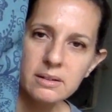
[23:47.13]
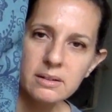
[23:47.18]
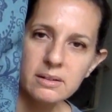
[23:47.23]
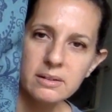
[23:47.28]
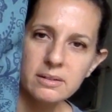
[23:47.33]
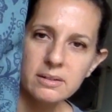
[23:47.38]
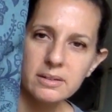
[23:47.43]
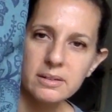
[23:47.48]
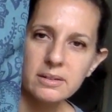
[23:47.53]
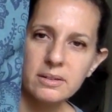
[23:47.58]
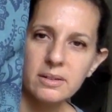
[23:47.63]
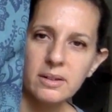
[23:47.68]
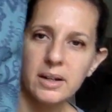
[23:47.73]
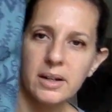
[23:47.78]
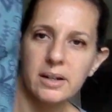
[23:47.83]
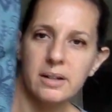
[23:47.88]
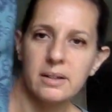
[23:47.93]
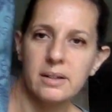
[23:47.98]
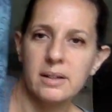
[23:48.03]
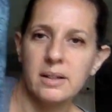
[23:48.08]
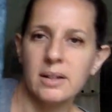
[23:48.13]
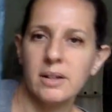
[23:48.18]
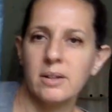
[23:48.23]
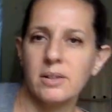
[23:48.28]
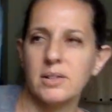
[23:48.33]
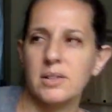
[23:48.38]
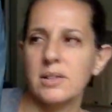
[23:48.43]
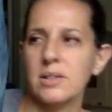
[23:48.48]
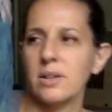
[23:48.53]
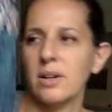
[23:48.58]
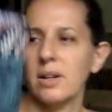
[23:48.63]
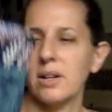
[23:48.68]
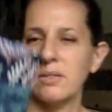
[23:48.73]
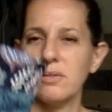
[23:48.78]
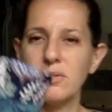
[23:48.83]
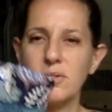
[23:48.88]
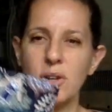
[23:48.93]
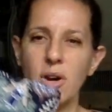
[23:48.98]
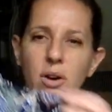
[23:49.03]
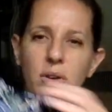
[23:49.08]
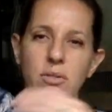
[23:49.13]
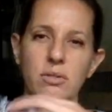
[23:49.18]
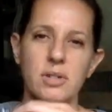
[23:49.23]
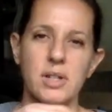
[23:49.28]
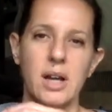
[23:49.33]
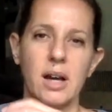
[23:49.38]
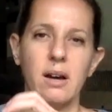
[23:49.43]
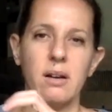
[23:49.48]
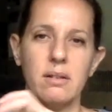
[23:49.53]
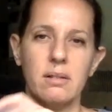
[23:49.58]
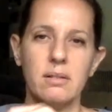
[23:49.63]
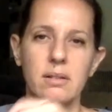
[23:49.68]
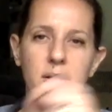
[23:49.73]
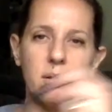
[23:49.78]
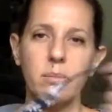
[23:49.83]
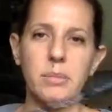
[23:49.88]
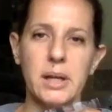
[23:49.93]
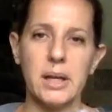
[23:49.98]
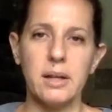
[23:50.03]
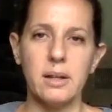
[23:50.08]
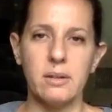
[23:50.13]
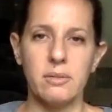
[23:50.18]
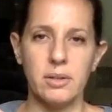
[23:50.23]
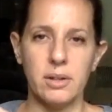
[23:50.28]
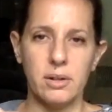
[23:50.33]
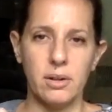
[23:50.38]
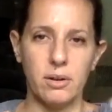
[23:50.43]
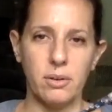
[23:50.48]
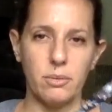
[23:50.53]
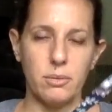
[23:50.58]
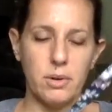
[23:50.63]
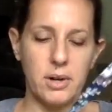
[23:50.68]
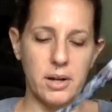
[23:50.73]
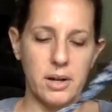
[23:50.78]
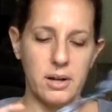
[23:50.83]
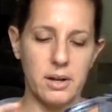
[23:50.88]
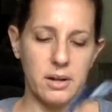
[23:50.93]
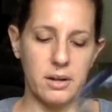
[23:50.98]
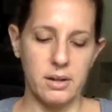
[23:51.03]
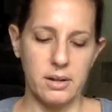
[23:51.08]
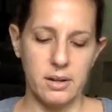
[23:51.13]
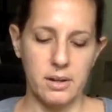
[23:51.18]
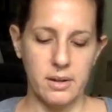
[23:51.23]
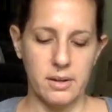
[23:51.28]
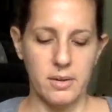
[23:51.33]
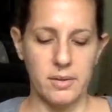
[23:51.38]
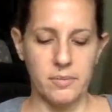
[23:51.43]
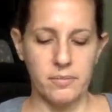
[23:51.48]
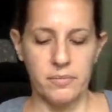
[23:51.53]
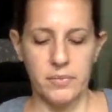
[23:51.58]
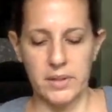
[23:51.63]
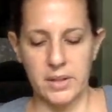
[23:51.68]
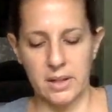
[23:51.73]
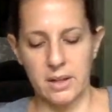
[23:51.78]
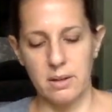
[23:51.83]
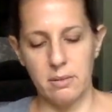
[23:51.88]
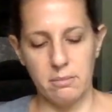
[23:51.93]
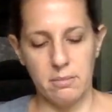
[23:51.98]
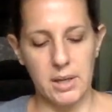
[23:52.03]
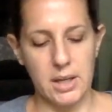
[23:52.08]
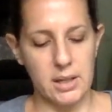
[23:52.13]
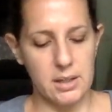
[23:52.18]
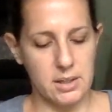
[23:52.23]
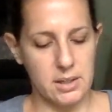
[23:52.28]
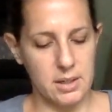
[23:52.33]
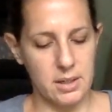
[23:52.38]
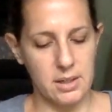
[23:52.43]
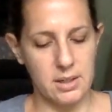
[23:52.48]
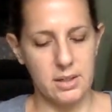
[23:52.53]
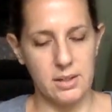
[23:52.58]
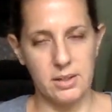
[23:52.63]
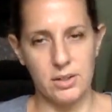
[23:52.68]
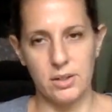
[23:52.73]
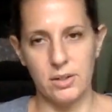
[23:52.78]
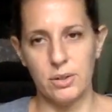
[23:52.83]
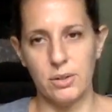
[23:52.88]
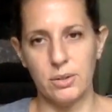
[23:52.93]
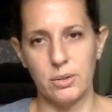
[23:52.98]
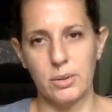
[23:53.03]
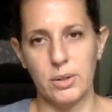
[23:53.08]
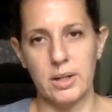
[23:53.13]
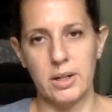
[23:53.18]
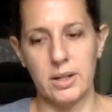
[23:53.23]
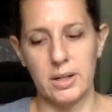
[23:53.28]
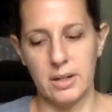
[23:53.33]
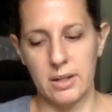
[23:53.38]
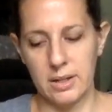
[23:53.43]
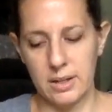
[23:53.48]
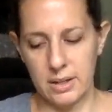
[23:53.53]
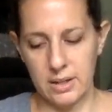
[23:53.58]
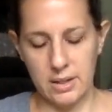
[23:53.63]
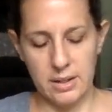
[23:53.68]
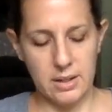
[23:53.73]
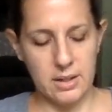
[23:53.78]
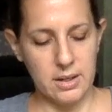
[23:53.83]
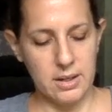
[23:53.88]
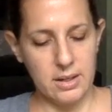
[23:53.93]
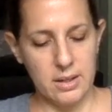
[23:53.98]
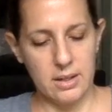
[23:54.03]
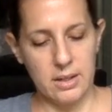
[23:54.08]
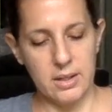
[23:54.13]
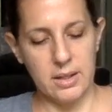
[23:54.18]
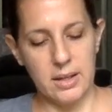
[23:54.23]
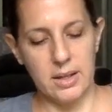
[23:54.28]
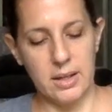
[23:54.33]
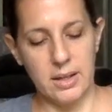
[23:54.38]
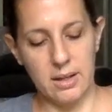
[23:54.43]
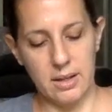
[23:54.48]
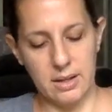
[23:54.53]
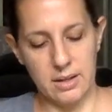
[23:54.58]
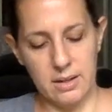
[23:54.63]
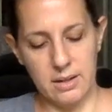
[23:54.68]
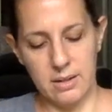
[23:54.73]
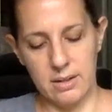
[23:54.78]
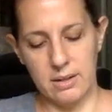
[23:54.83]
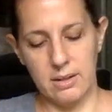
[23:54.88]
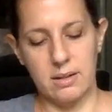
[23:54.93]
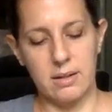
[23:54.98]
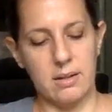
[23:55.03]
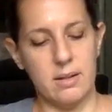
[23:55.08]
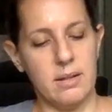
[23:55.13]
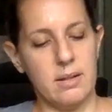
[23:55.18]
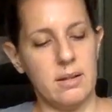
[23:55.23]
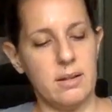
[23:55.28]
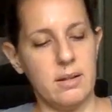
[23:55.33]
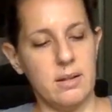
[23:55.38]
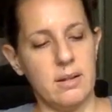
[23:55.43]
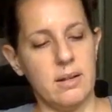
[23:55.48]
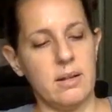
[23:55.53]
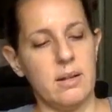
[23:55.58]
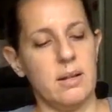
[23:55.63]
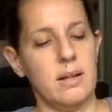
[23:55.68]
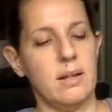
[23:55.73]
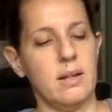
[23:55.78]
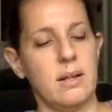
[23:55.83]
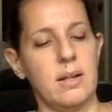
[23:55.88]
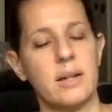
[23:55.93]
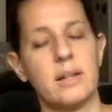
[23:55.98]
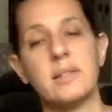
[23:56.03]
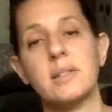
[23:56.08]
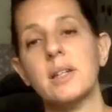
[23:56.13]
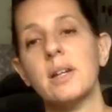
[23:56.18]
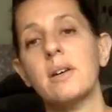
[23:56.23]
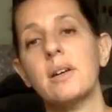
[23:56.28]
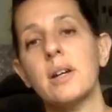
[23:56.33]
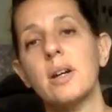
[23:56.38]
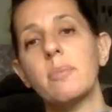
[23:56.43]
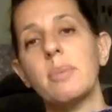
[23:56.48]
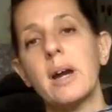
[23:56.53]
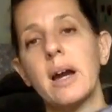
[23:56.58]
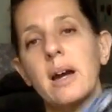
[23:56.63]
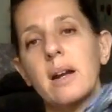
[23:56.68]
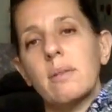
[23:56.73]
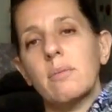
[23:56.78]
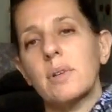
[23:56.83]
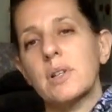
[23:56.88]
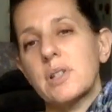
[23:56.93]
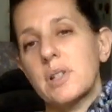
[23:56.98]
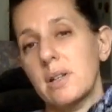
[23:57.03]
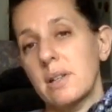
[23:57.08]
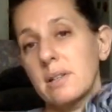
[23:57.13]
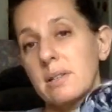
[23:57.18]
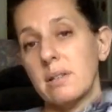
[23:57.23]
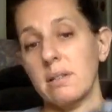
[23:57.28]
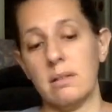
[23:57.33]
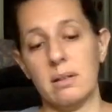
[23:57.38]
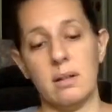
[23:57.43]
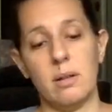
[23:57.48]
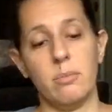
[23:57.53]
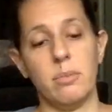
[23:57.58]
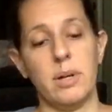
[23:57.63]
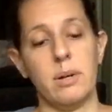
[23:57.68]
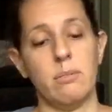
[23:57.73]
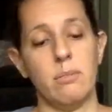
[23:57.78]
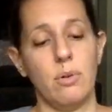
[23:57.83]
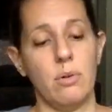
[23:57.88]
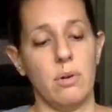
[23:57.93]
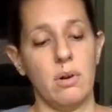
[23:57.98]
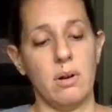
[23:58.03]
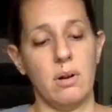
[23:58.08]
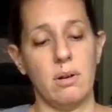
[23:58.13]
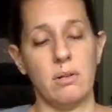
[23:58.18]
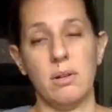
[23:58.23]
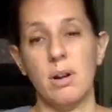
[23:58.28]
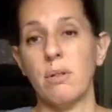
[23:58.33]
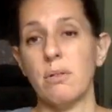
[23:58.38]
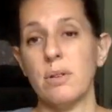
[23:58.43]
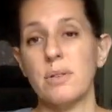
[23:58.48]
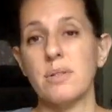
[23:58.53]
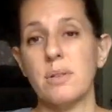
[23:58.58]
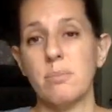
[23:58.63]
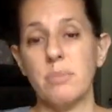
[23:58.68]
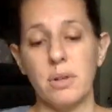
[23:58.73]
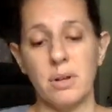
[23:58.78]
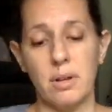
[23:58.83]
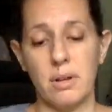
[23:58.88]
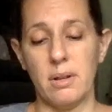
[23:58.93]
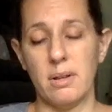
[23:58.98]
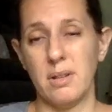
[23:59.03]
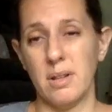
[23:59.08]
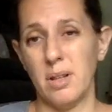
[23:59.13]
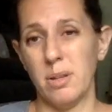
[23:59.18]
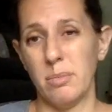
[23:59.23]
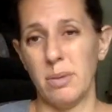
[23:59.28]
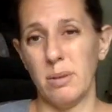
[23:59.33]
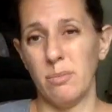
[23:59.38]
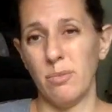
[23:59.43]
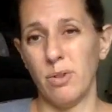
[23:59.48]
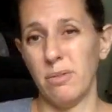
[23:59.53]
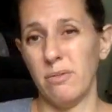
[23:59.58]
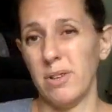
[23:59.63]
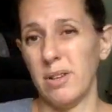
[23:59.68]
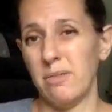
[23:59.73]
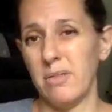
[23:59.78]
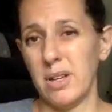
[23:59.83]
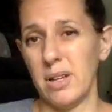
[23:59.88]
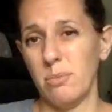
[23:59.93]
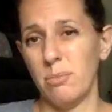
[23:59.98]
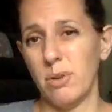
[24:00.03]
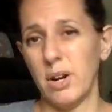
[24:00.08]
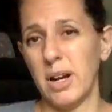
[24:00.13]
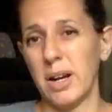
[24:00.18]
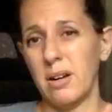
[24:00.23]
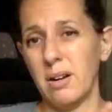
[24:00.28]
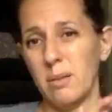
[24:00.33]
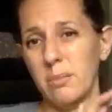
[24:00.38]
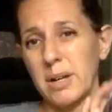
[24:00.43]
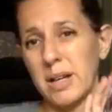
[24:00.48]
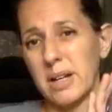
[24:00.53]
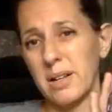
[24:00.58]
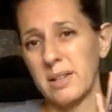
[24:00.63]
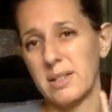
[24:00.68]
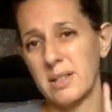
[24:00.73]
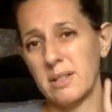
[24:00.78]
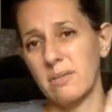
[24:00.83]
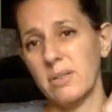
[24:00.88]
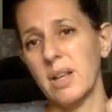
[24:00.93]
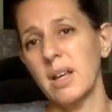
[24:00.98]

Well, great. And I'll just kind of tone down a little bit if you don't want to commit to the exterior pattern, which is a little bit more noticeable, a little bit more vivid, brighter because of